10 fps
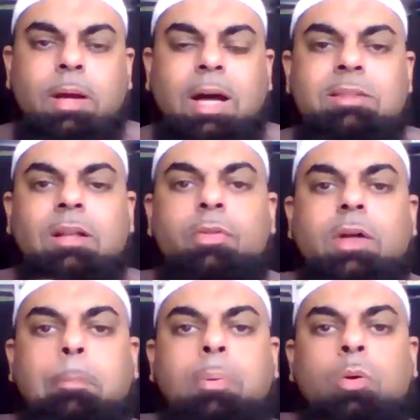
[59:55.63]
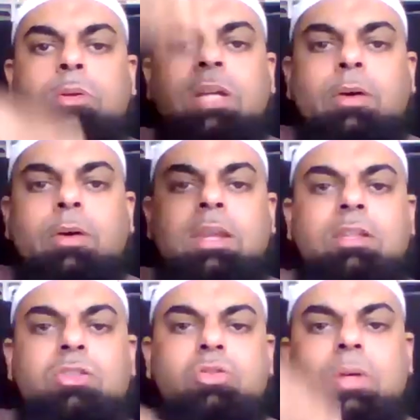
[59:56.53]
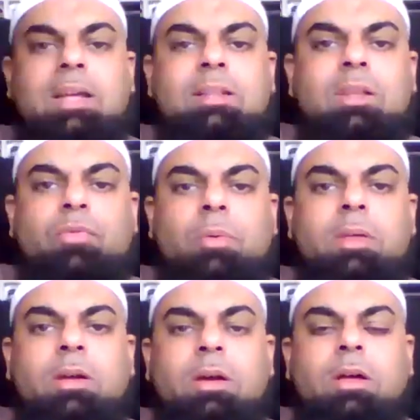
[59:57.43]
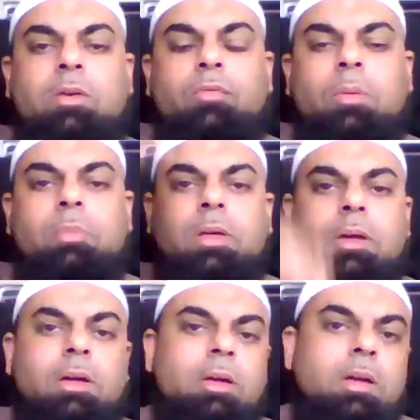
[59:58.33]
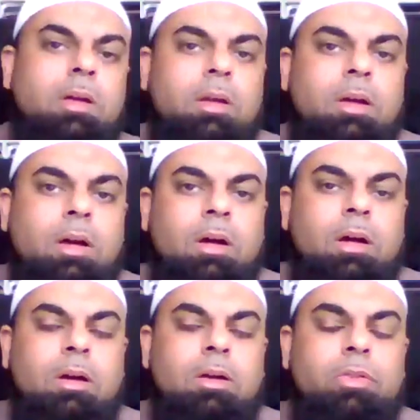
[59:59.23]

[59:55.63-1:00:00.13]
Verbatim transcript: until they are pulled out and extracted from the uh, from the uh,